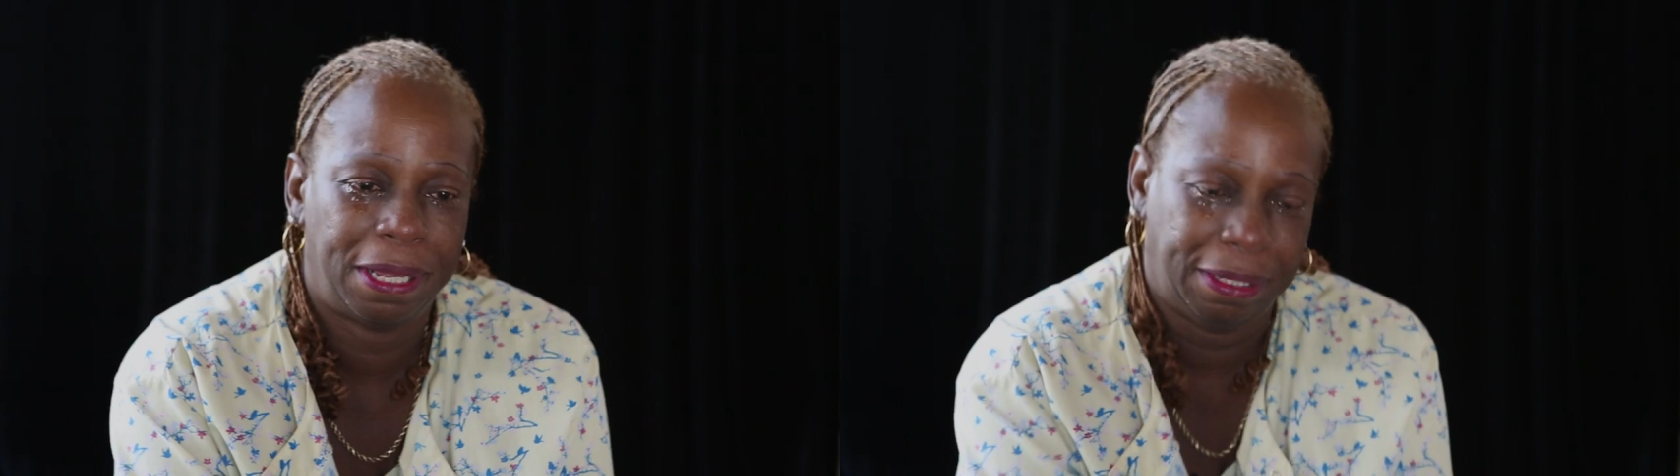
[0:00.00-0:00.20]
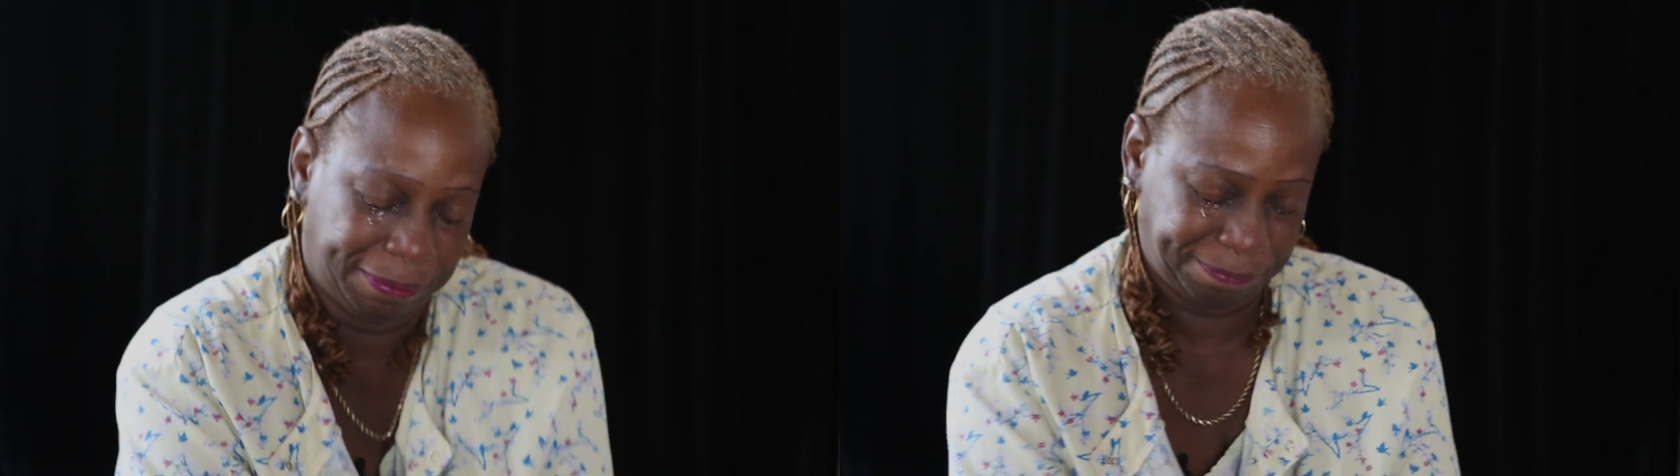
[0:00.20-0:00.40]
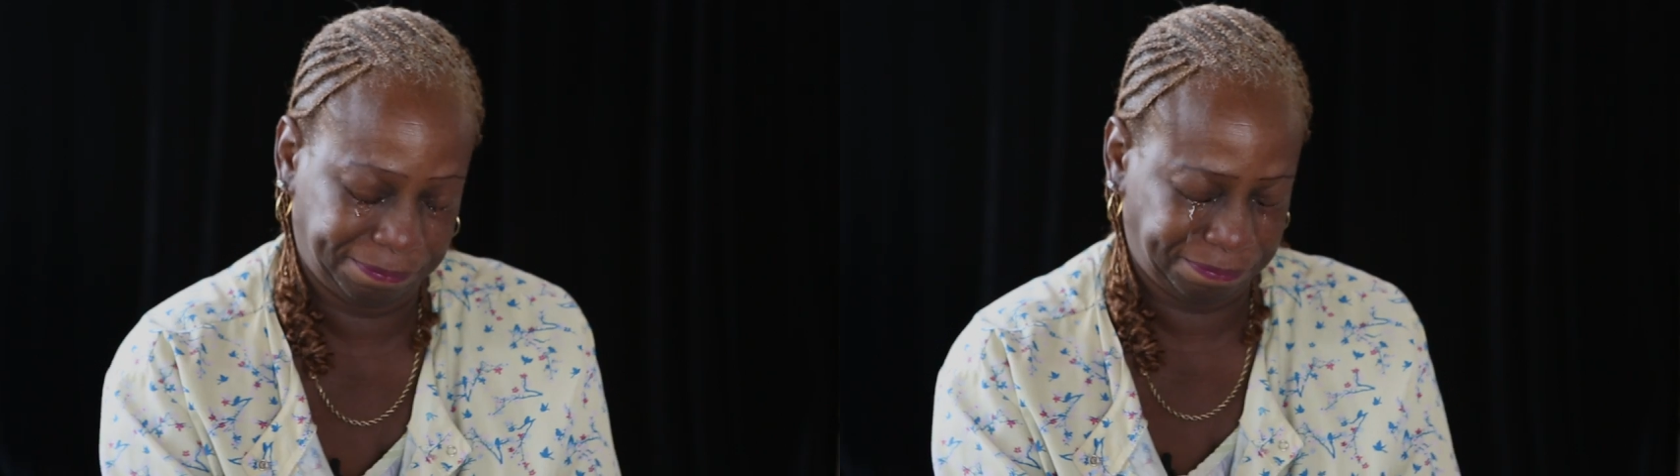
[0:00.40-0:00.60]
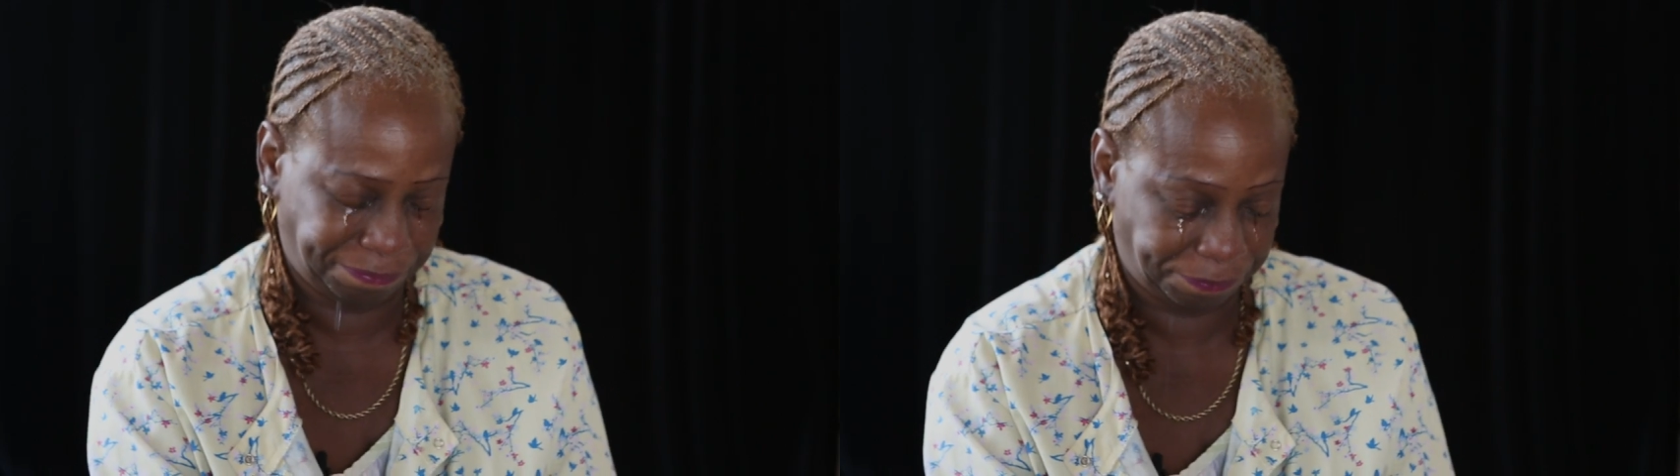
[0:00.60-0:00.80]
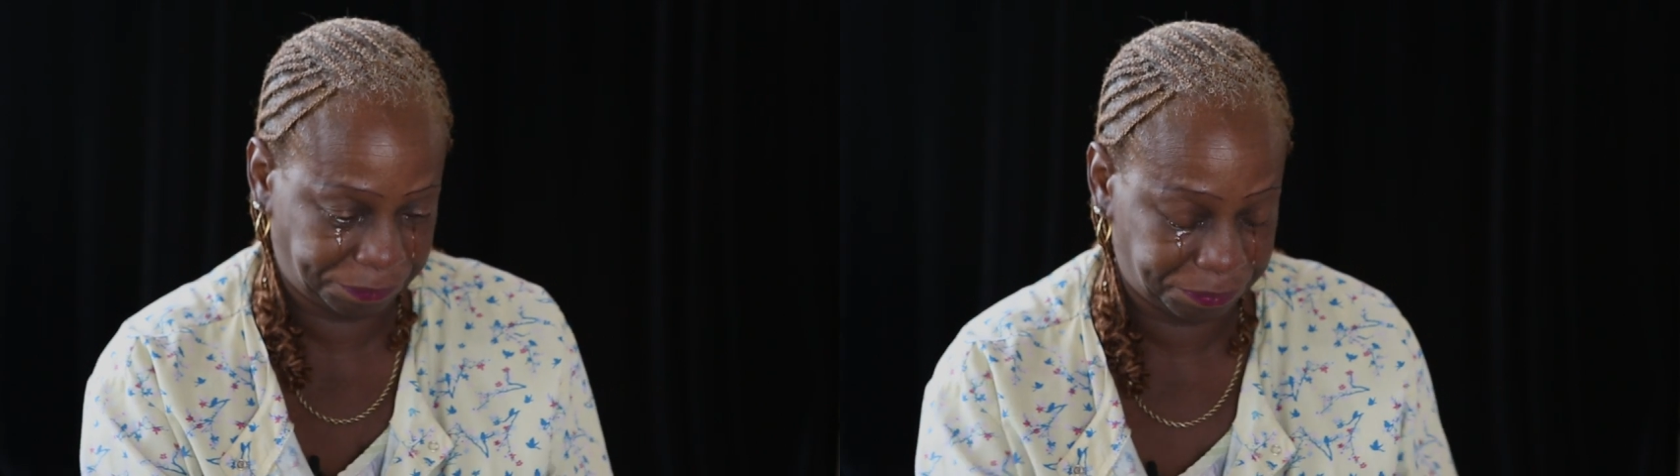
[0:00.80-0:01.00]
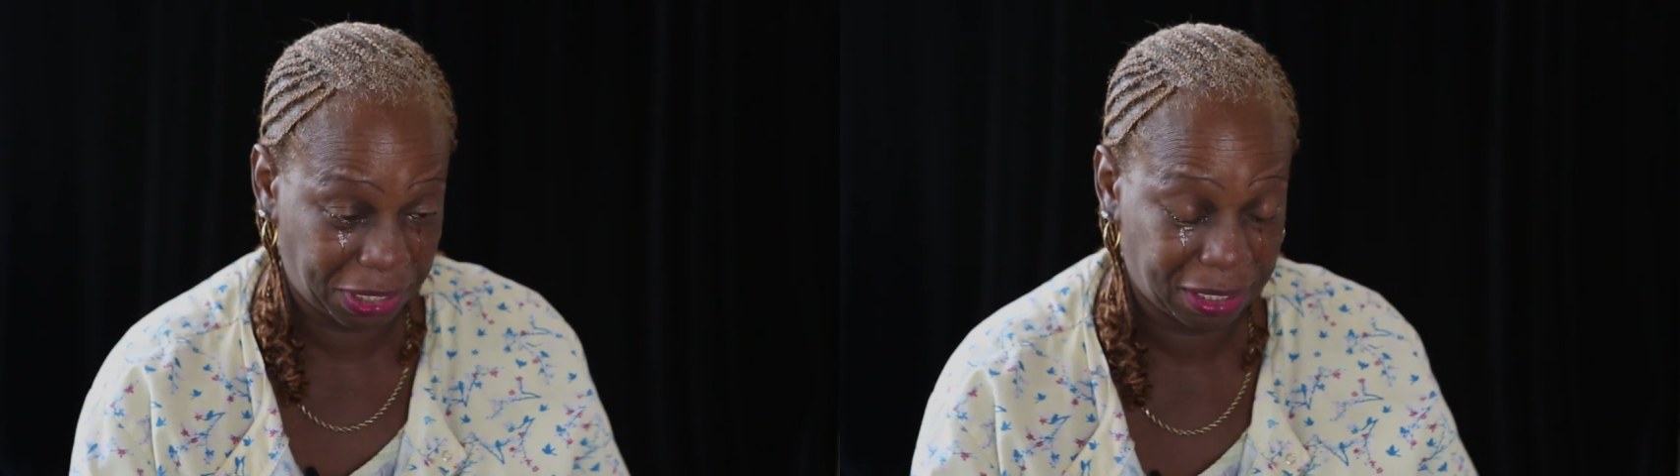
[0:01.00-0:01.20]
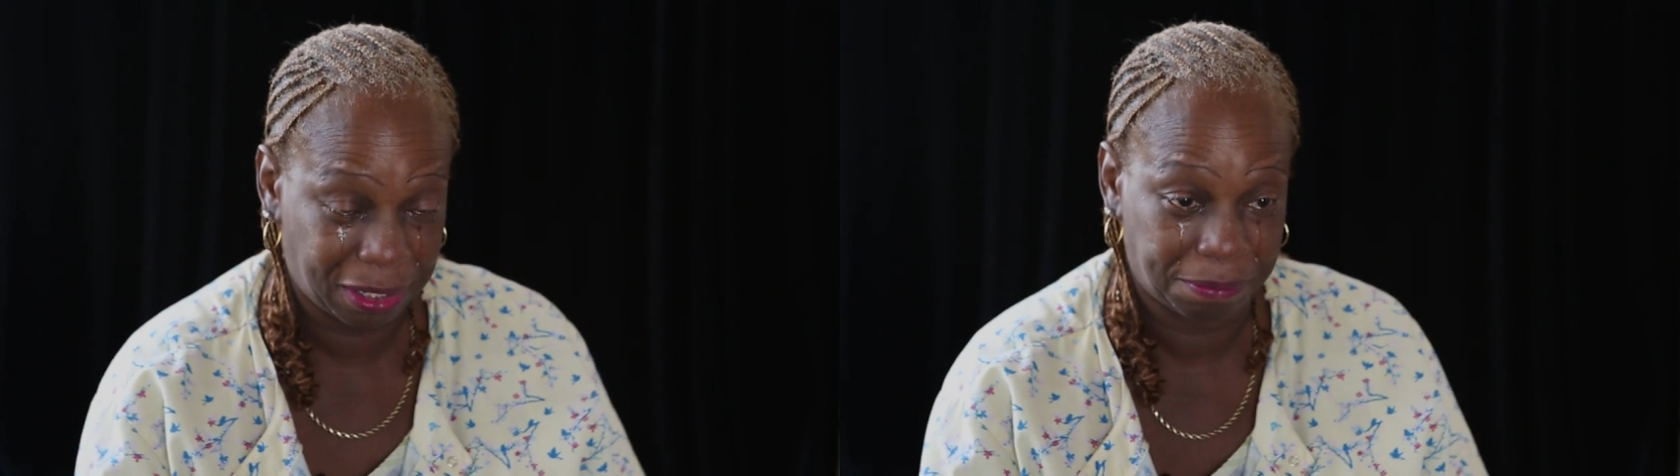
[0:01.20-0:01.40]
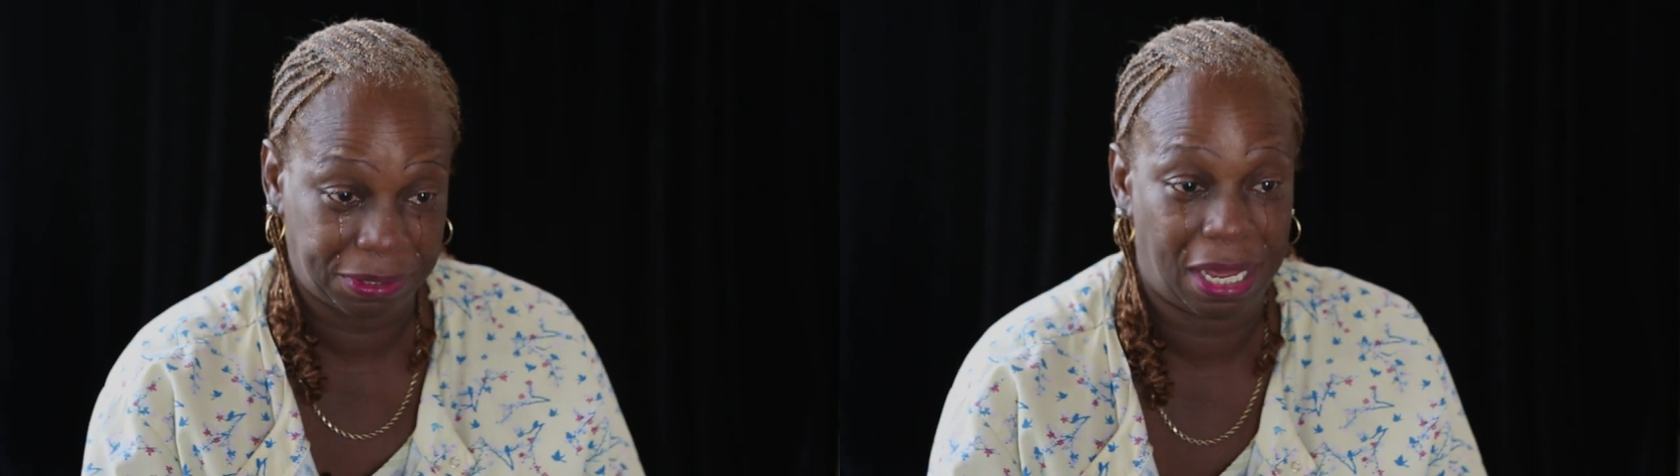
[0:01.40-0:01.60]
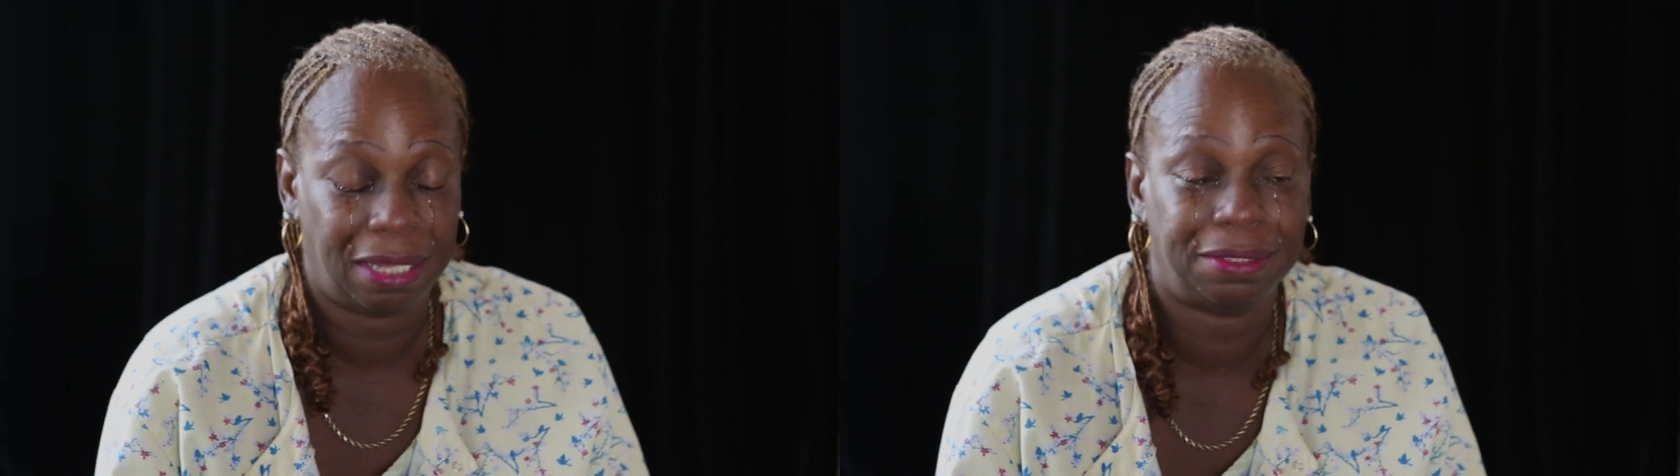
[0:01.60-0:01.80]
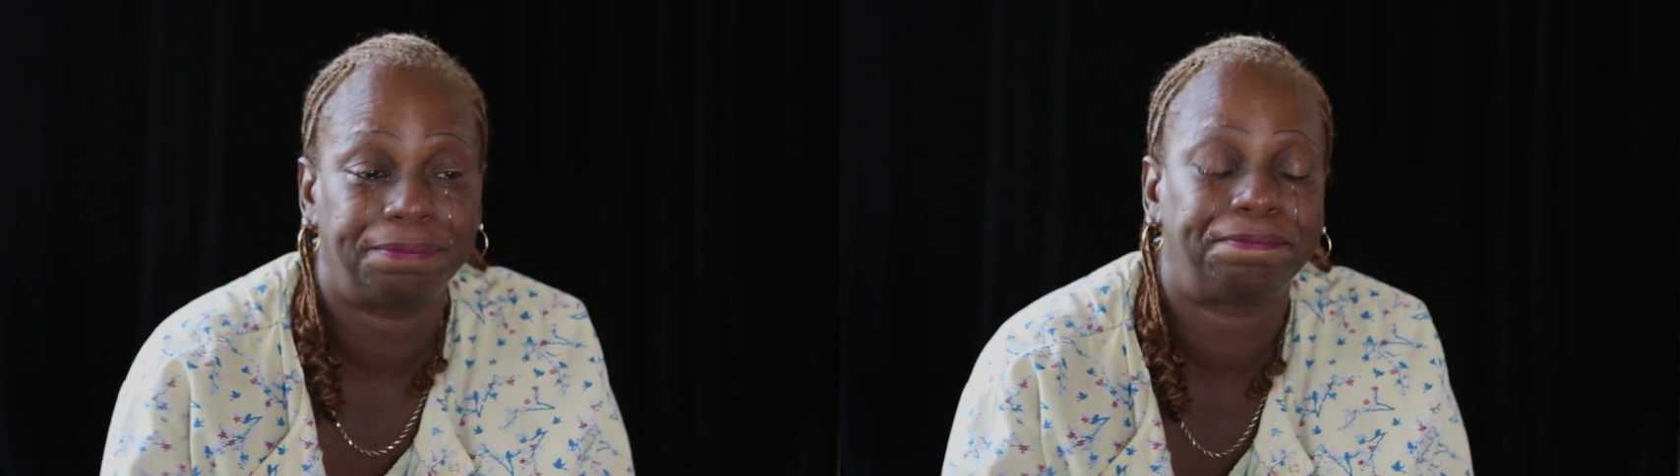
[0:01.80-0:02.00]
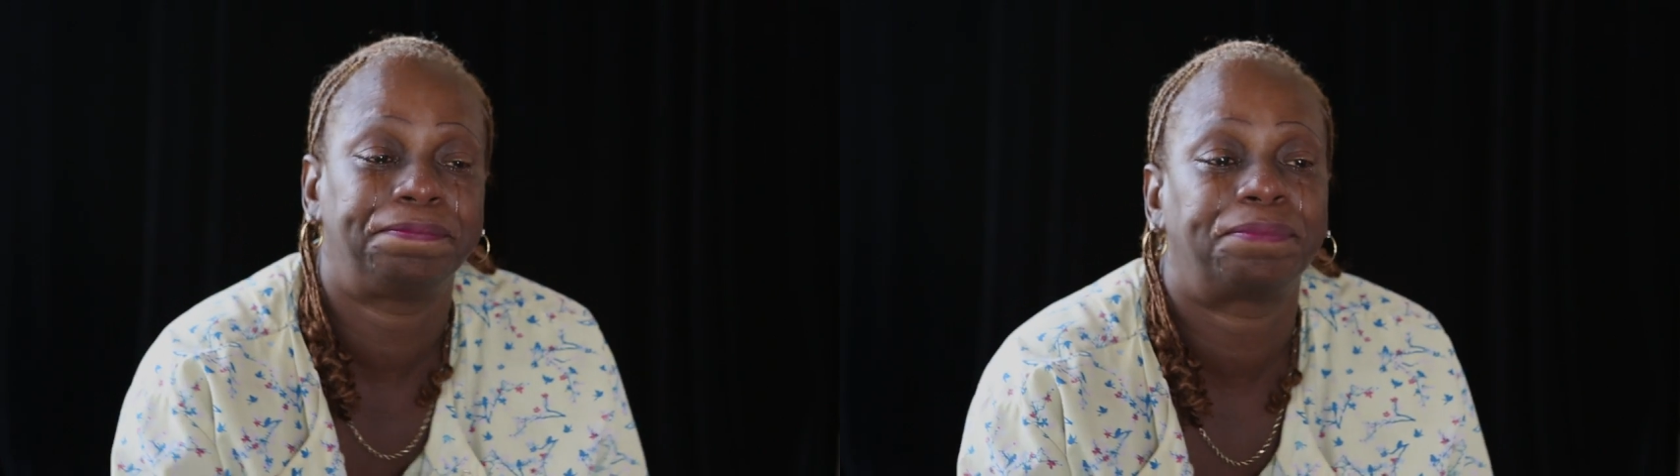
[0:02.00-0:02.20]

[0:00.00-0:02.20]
mad income tax.